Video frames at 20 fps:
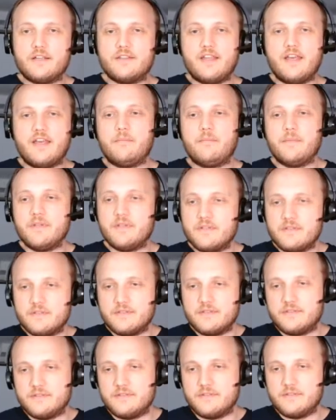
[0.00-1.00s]
them
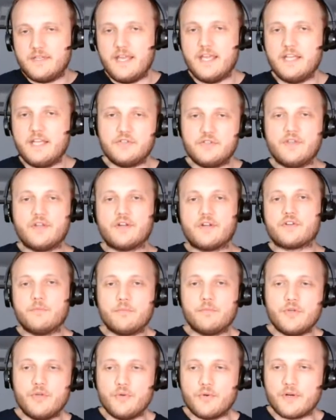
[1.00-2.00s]
into their
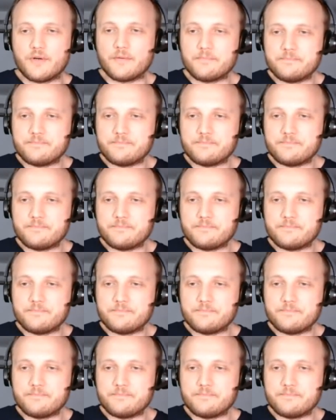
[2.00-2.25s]
computer.